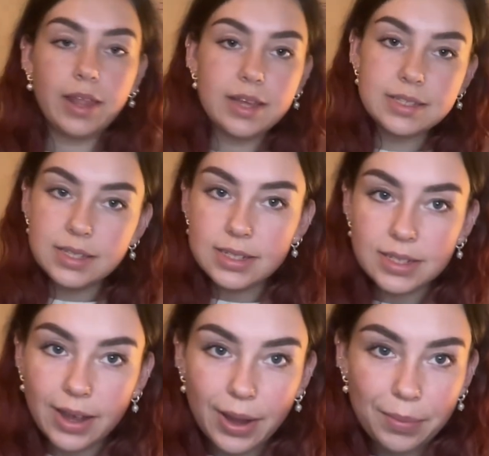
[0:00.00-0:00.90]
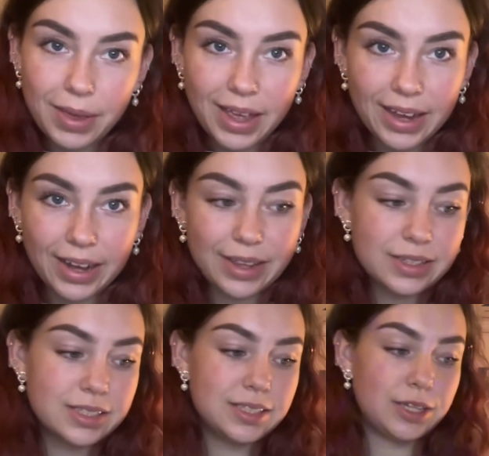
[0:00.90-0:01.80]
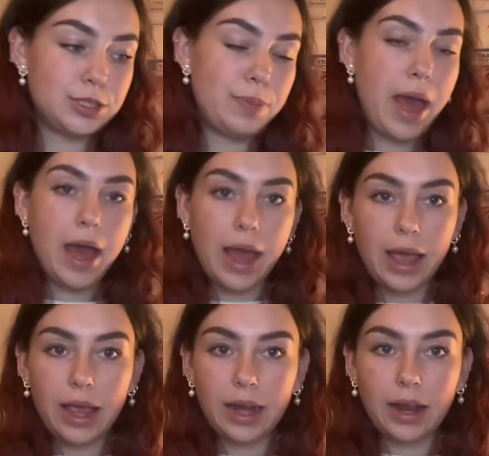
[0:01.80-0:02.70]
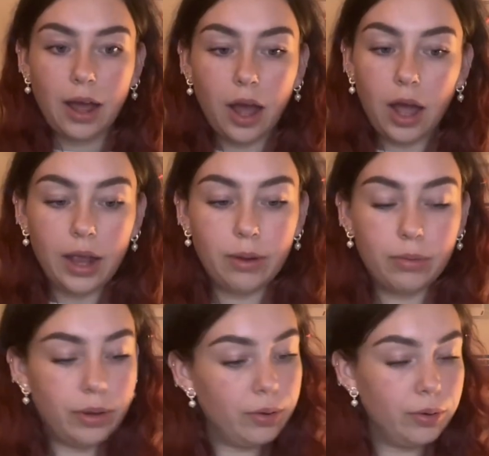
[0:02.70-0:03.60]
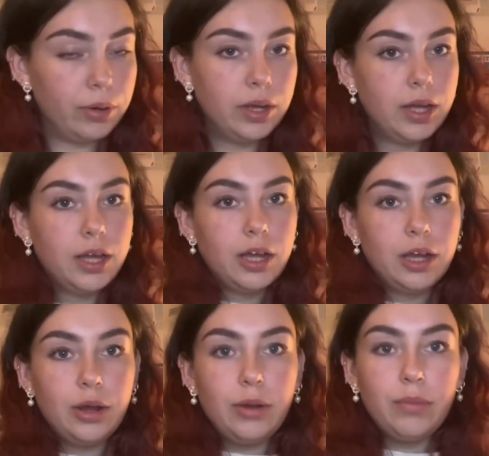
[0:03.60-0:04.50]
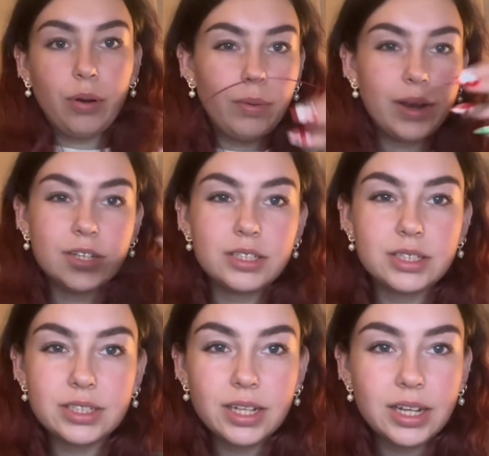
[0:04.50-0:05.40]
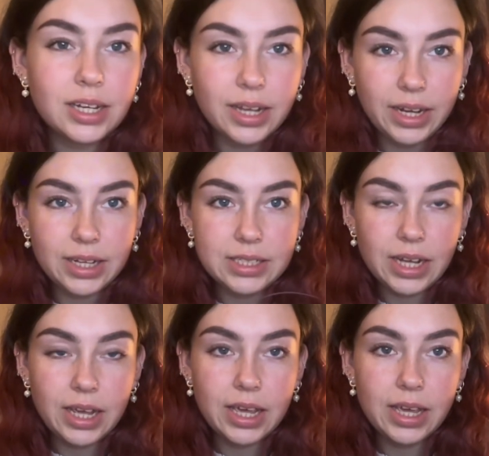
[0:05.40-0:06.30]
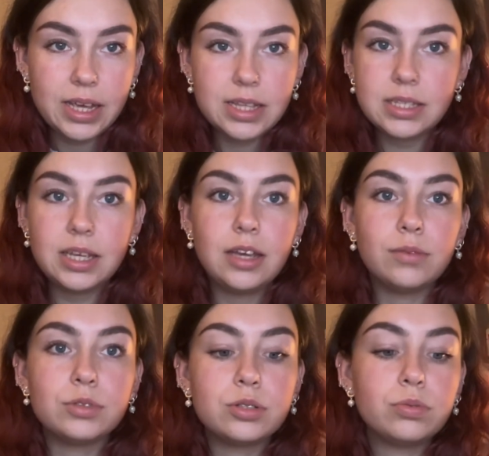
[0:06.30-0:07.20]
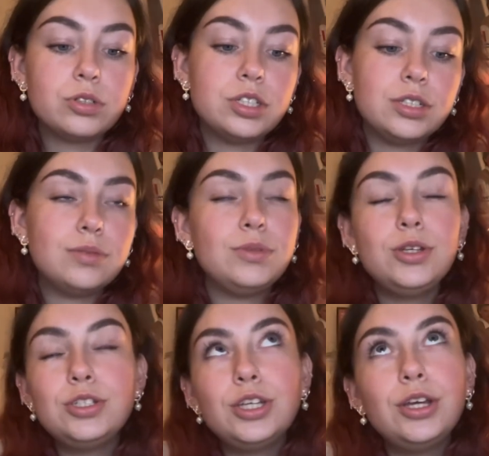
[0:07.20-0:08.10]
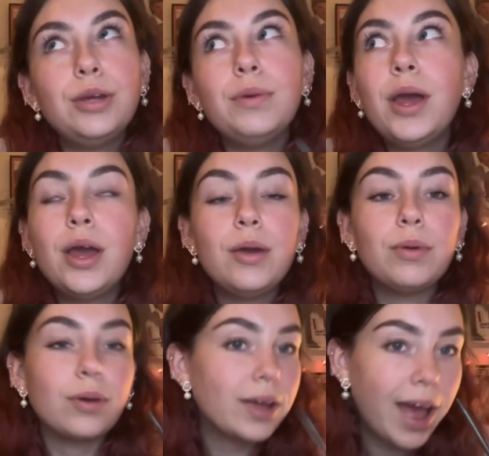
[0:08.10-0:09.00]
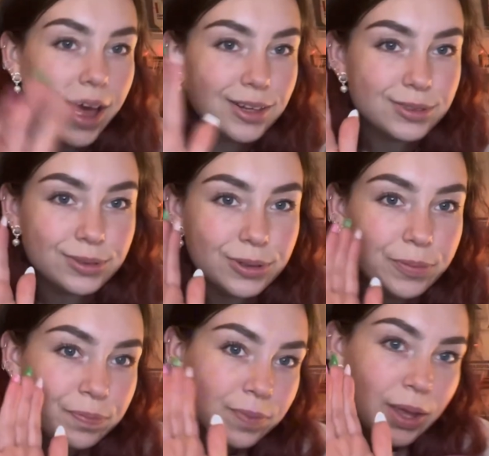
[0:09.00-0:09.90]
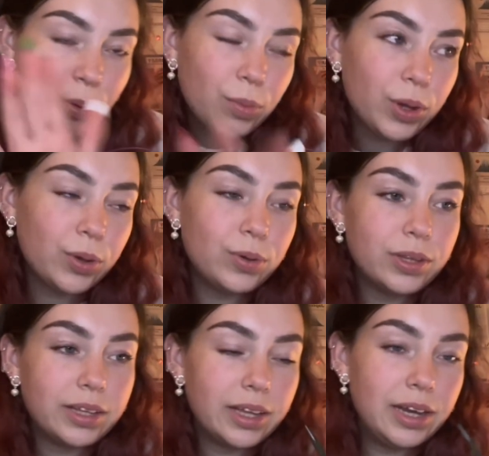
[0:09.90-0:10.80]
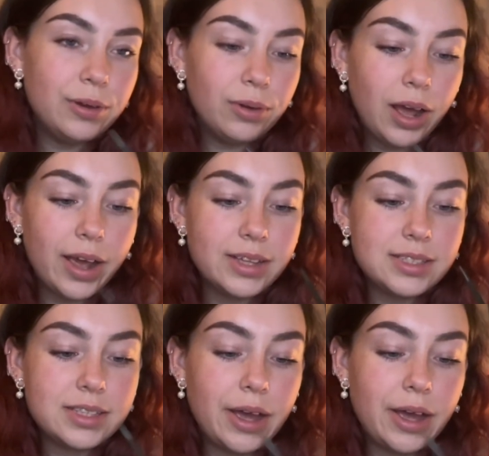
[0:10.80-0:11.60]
since I'm in such pain, I will probably just like take it easy. I'm just watching some YouTube. We've got a candle on, we've got all the little lights.